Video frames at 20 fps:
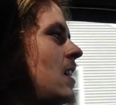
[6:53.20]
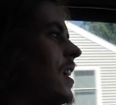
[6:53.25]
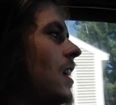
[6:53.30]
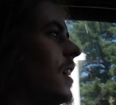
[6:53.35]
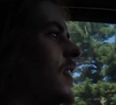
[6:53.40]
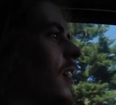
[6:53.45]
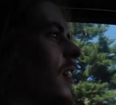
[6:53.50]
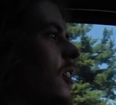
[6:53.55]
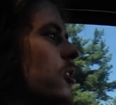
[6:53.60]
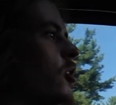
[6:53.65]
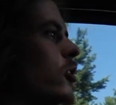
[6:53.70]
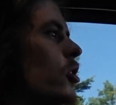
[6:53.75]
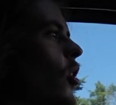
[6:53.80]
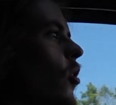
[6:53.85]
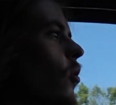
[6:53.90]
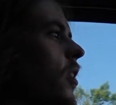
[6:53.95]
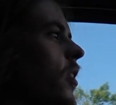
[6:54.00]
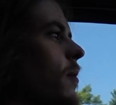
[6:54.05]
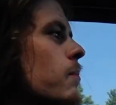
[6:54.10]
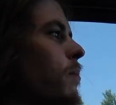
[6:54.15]
and like
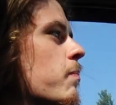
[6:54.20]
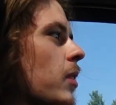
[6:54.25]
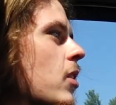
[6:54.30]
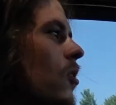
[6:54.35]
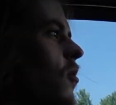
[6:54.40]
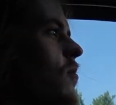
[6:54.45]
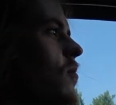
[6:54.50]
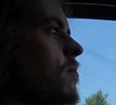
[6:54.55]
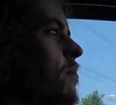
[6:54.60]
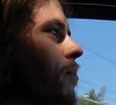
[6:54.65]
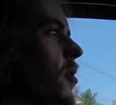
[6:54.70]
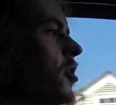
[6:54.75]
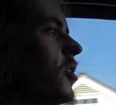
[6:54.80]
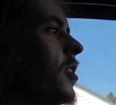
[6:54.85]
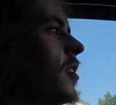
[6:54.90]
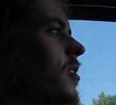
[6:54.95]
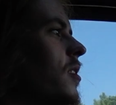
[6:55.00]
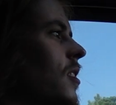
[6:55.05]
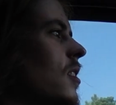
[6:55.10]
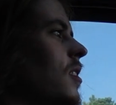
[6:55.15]
show the blown
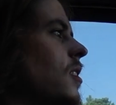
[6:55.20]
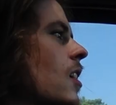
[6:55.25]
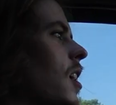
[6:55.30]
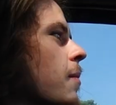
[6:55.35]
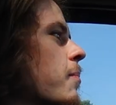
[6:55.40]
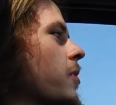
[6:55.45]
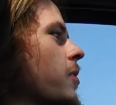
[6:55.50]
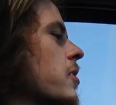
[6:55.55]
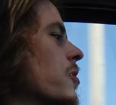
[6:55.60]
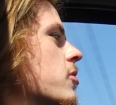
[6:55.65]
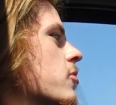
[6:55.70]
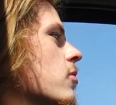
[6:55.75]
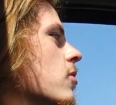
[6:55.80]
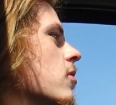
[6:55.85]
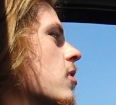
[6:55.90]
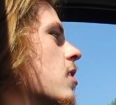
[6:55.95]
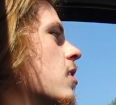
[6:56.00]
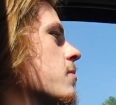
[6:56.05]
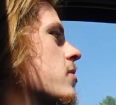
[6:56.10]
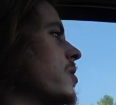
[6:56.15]
bushings in the upper control
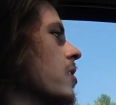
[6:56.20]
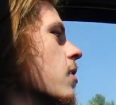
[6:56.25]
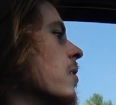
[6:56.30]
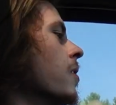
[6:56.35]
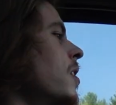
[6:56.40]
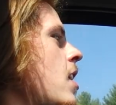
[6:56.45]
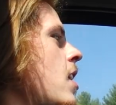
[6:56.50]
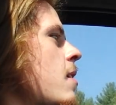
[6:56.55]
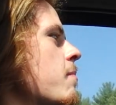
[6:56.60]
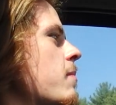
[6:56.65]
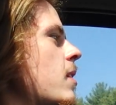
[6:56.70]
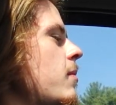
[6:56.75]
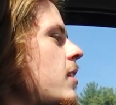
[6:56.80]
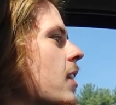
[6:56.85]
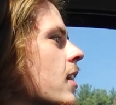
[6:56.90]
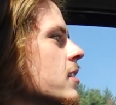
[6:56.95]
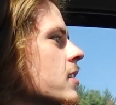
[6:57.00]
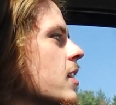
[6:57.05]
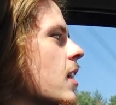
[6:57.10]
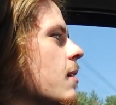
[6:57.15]
arm, so maybe
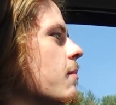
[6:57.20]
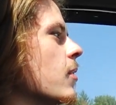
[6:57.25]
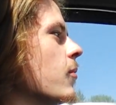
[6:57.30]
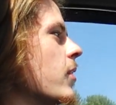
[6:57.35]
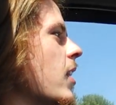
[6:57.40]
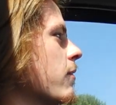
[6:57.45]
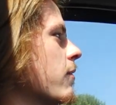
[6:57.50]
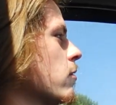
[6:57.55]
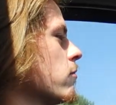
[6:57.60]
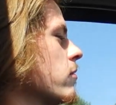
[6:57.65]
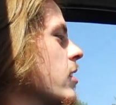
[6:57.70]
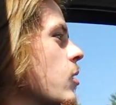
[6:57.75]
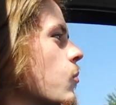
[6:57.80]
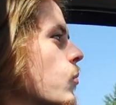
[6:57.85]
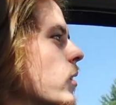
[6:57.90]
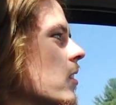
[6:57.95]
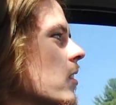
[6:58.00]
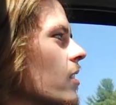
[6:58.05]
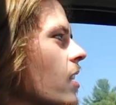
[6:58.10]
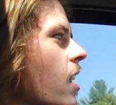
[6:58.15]
next time that we have the rear
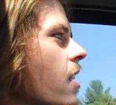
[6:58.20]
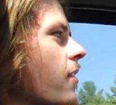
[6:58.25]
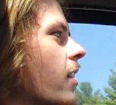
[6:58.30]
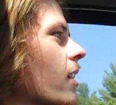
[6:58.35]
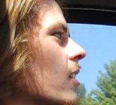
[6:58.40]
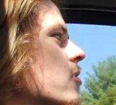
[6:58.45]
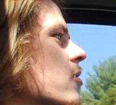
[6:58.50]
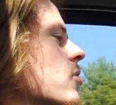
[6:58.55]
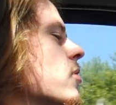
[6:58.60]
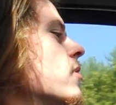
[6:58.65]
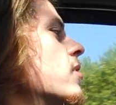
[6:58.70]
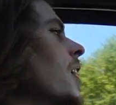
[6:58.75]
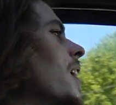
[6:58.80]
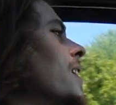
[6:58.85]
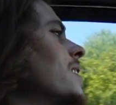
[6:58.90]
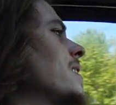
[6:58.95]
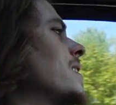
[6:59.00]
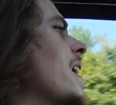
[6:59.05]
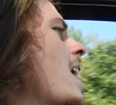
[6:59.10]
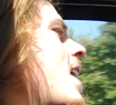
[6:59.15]
wheels off, I can show you
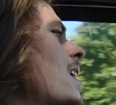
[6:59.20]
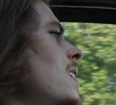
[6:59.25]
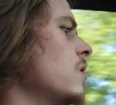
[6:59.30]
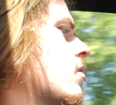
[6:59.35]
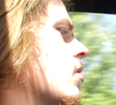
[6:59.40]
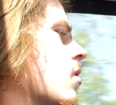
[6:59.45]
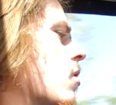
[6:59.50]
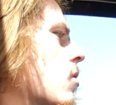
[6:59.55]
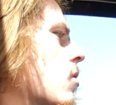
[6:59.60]
guys that. So